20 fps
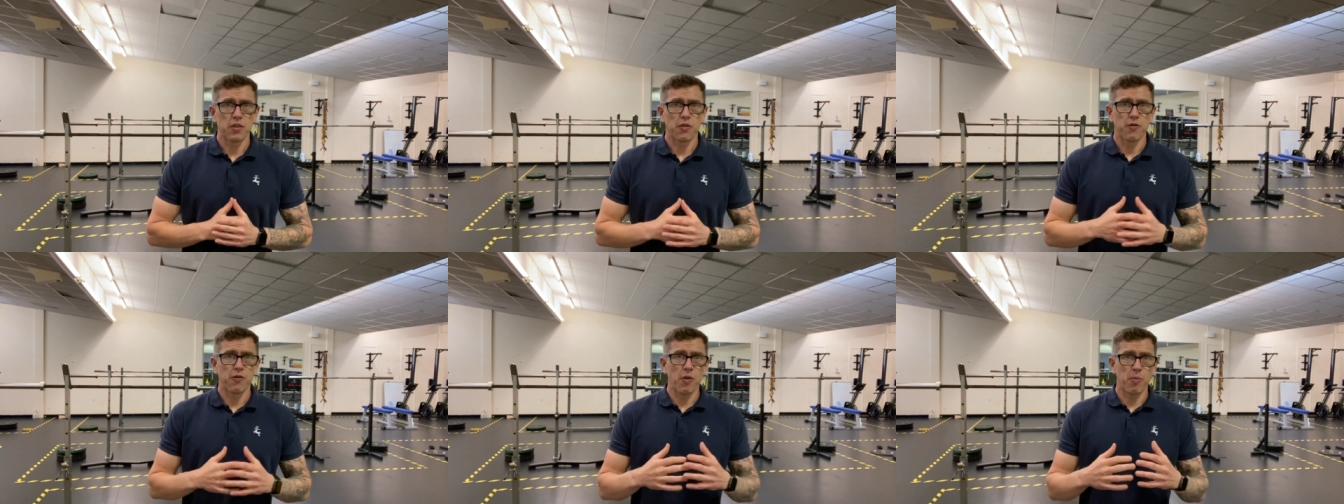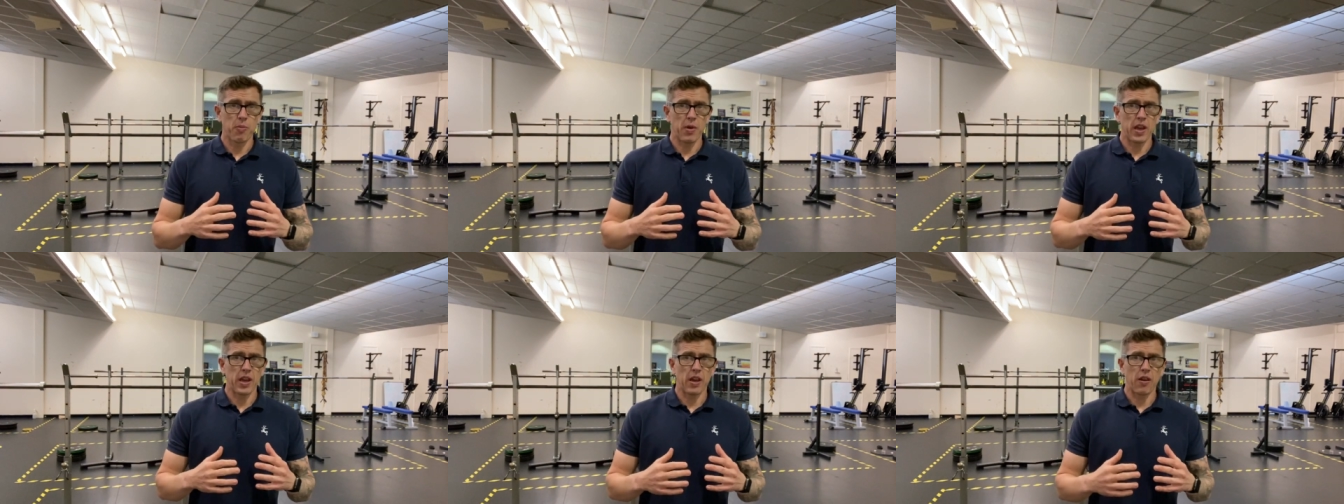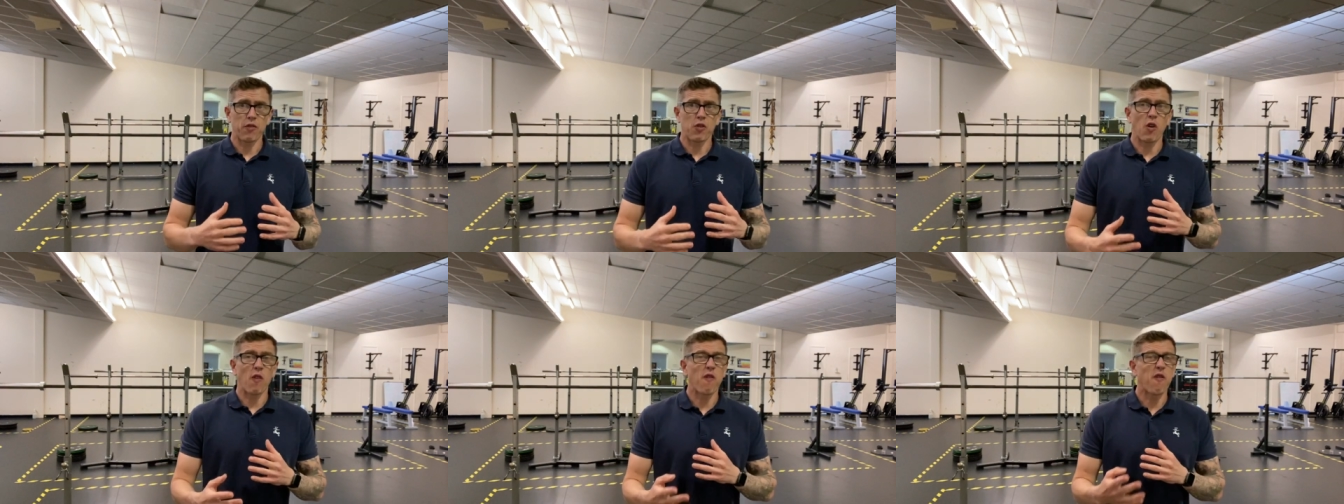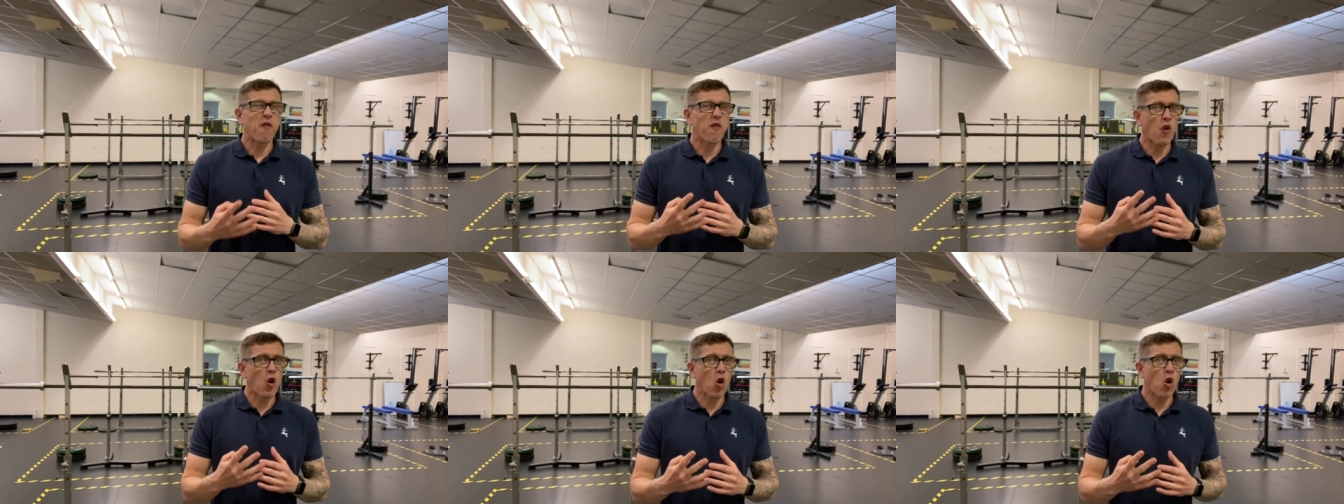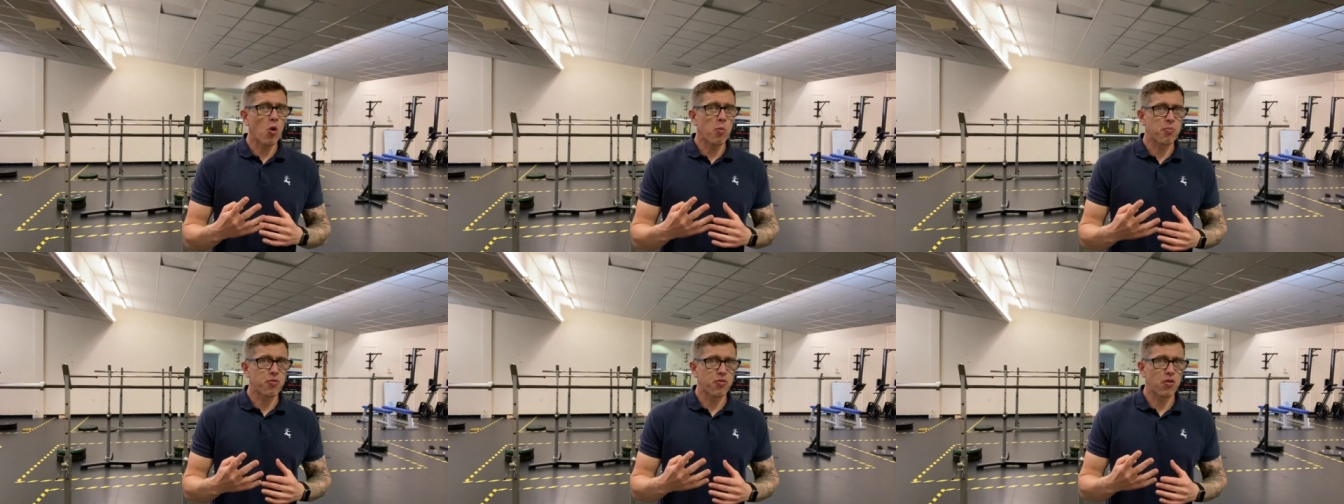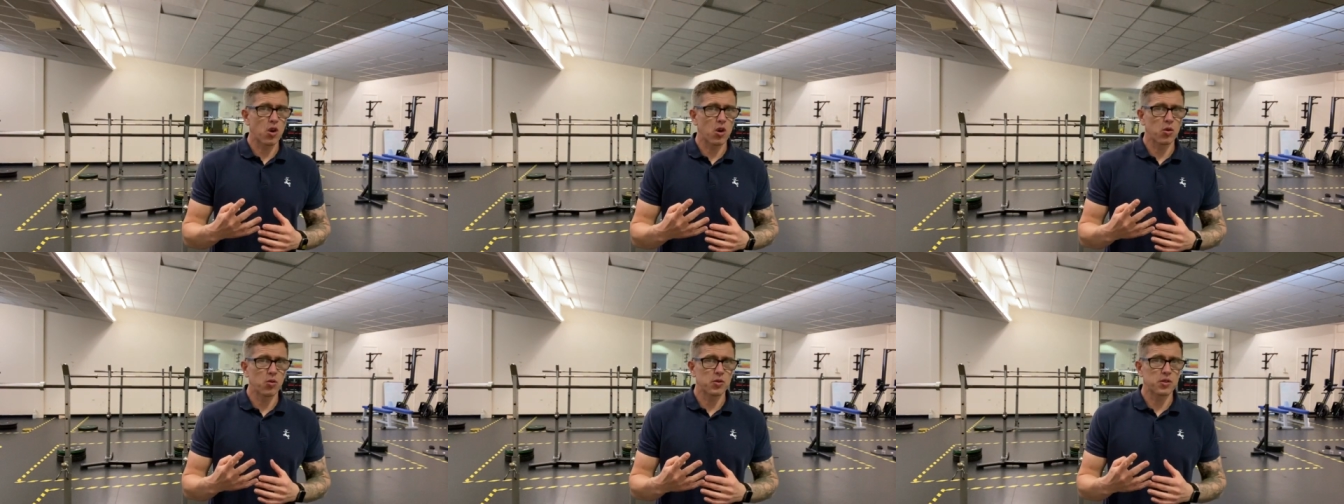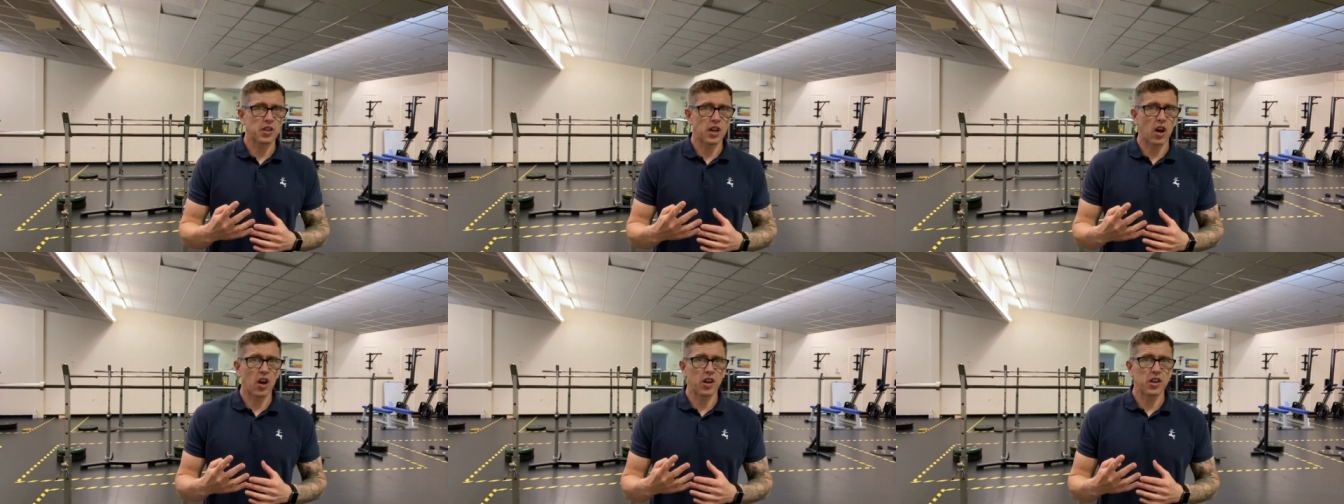for me, I've got 4 pros
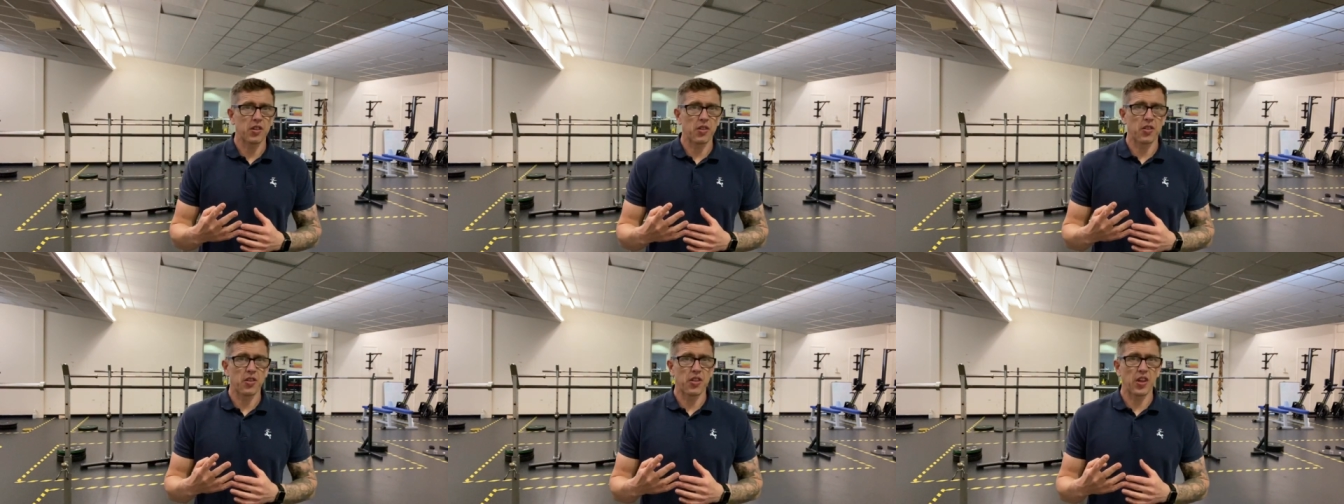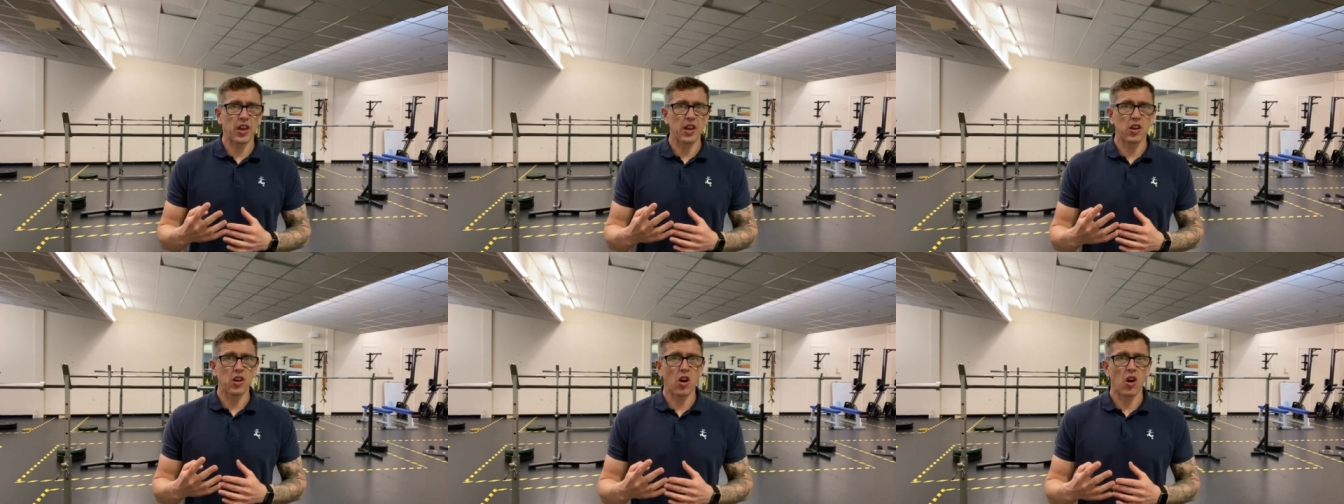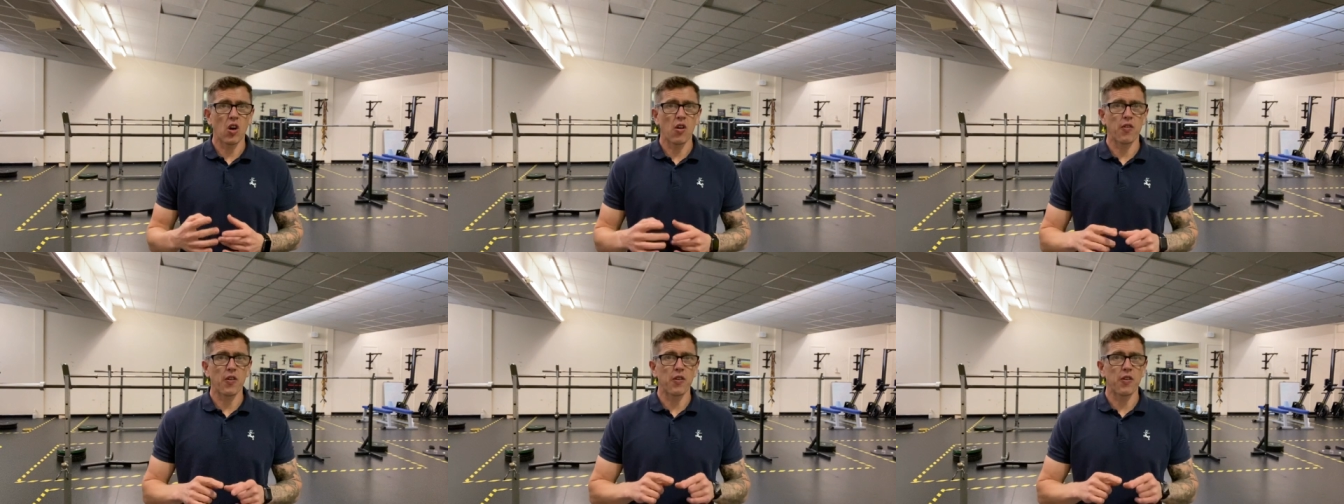that I can think of.